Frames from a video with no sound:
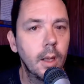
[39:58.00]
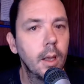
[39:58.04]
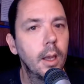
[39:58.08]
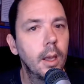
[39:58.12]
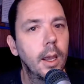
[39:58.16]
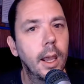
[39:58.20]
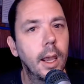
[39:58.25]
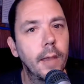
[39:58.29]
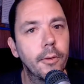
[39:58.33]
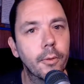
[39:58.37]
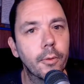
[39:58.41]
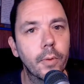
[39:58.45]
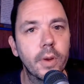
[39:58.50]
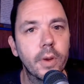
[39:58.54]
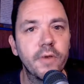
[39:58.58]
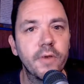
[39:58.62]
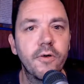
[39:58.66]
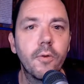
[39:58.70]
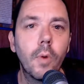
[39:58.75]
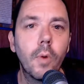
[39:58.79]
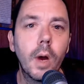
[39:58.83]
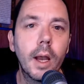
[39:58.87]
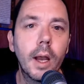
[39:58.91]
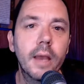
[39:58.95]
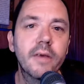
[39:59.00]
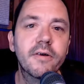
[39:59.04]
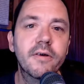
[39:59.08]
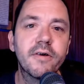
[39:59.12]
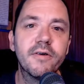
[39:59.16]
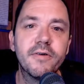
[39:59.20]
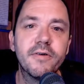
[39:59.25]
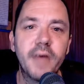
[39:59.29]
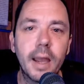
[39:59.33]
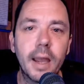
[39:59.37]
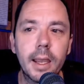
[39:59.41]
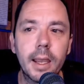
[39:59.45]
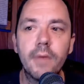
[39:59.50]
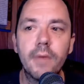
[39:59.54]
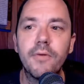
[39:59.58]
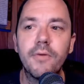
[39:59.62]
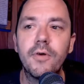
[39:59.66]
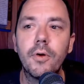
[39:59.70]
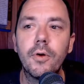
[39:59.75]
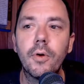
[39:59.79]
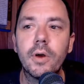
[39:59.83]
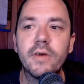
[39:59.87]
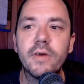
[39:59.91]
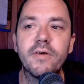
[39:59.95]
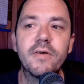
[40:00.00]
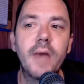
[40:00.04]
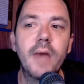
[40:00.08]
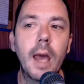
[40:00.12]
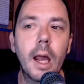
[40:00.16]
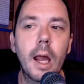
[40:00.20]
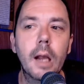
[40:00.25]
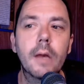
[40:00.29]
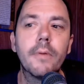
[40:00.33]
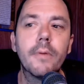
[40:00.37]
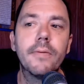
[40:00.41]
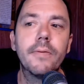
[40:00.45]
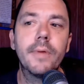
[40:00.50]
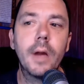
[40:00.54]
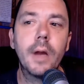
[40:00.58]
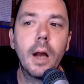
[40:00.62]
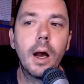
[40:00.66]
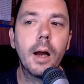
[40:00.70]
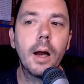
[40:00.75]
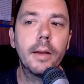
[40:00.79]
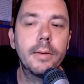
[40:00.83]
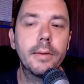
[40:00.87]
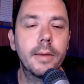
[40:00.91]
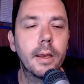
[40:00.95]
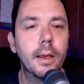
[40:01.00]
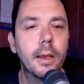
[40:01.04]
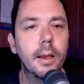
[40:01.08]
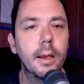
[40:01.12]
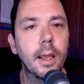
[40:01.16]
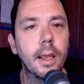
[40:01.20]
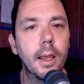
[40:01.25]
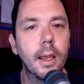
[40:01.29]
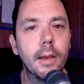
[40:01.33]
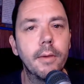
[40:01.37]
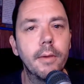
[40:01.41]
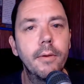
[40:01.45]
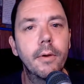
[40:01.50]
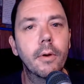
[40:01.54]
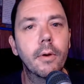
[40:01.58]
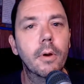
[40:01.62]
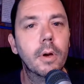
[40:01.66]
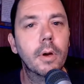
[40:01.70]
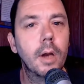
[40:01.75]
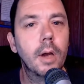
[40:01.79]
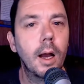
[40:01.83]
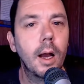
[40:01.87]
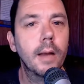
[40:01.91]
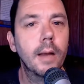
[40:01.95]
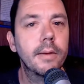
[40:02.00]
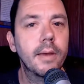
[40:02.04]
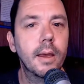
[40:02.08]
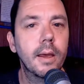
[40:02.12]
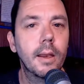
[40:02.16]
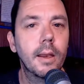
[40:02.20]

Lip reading: And the reason why is because that gives you a stack of content in your content